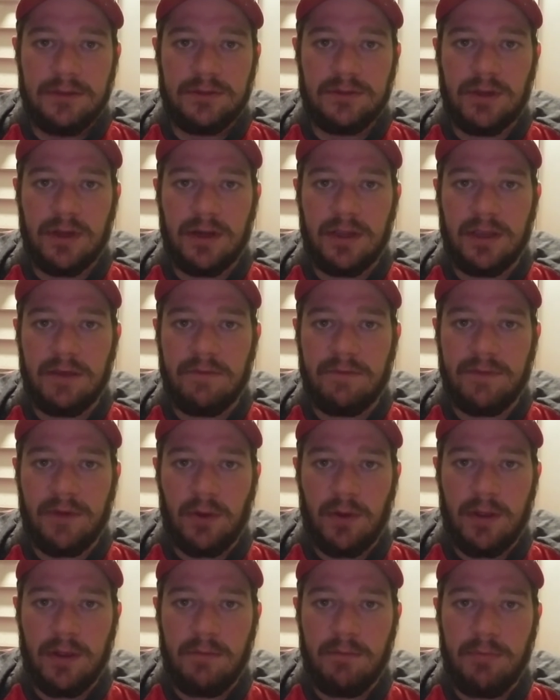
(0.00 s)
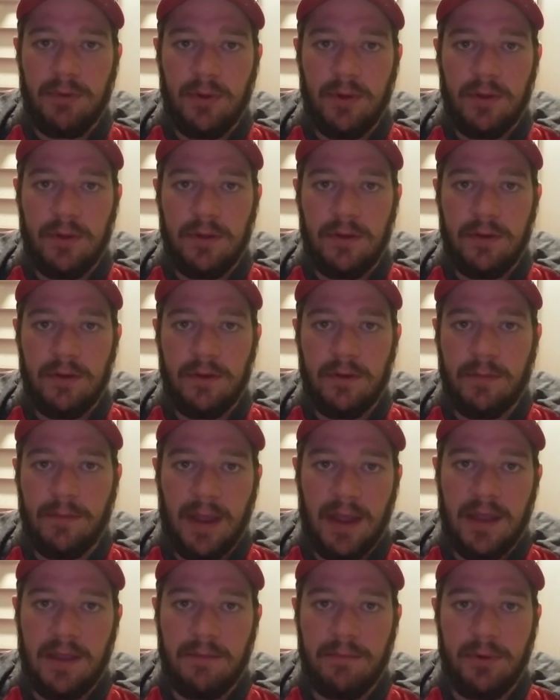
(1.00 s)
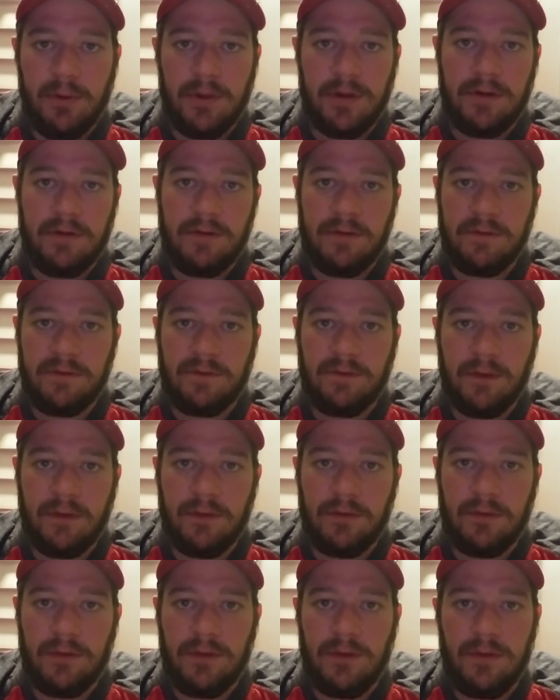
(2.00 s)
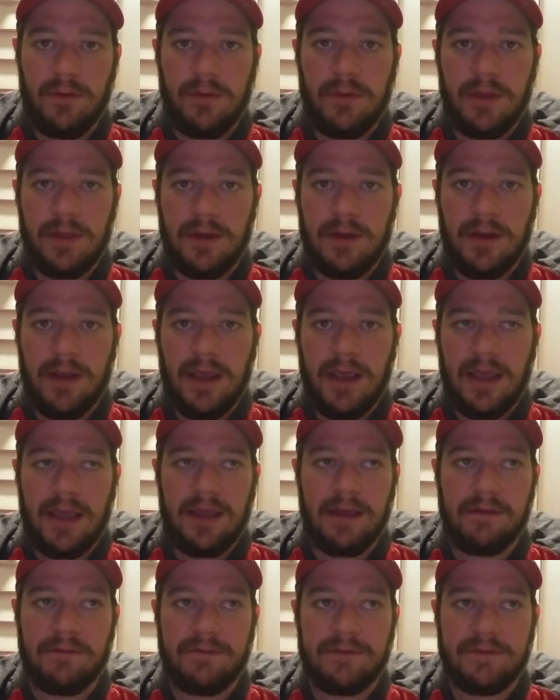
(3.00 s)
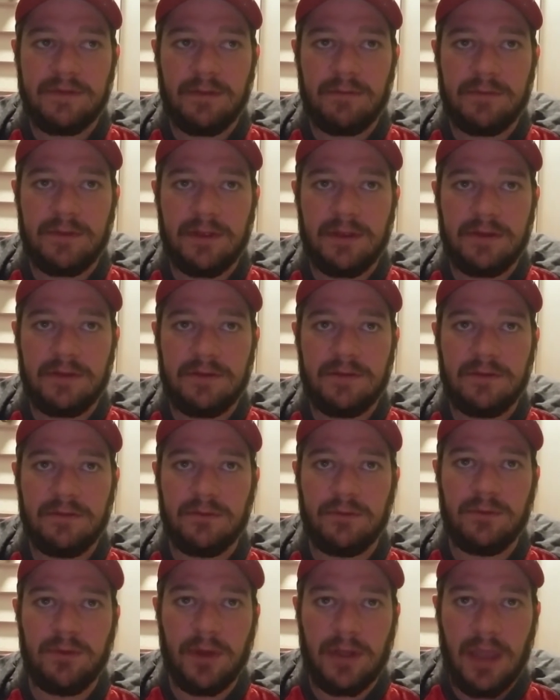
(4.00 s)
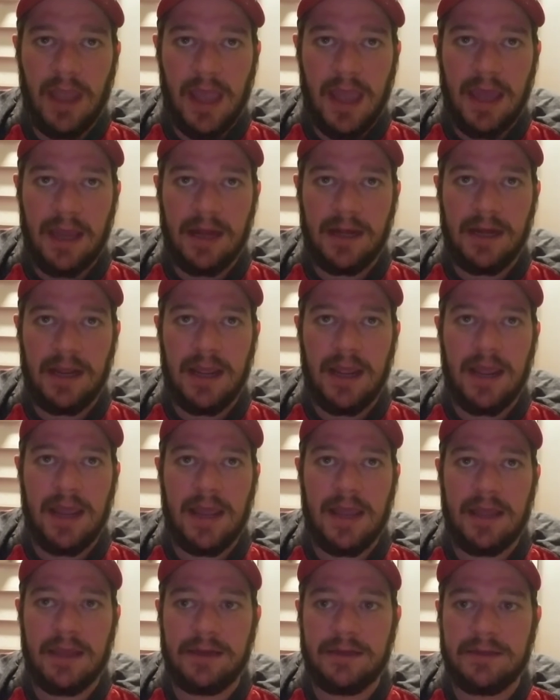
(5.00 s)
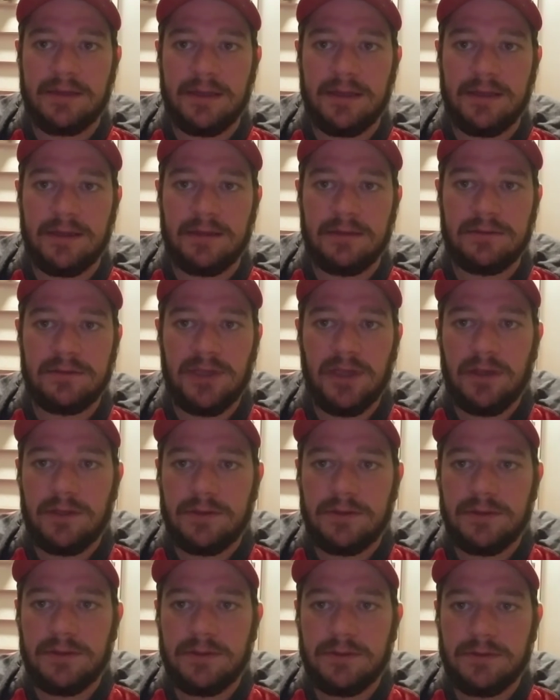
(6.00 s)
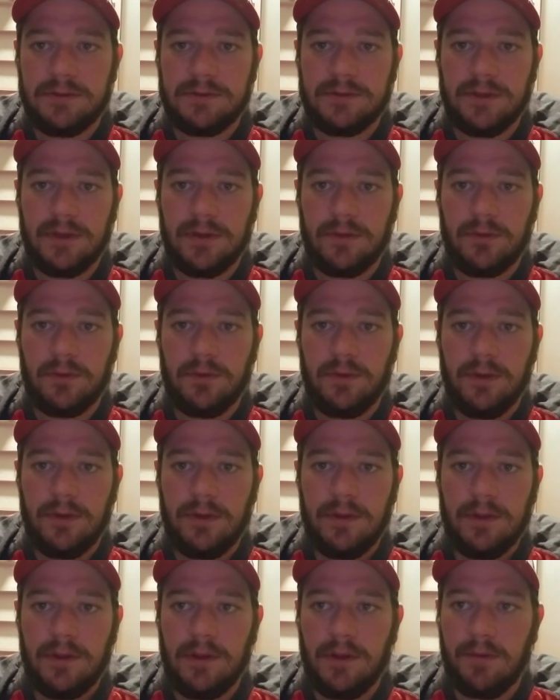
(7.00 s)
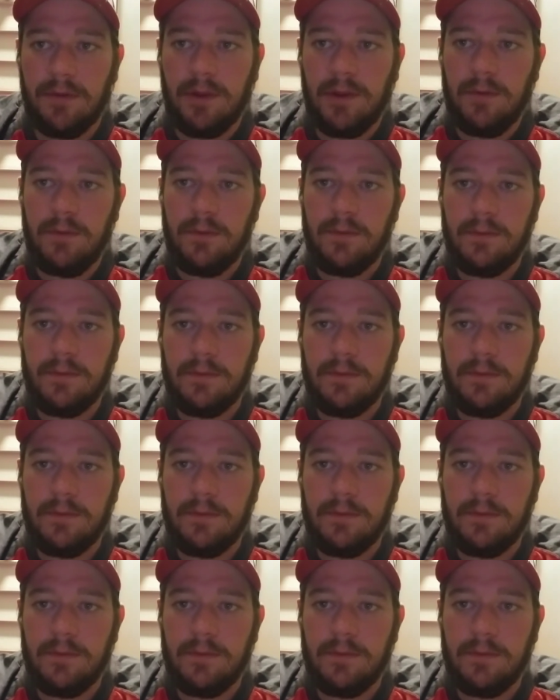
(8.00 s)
try to give your input or my input so you could have something to look at and judge. So here we go.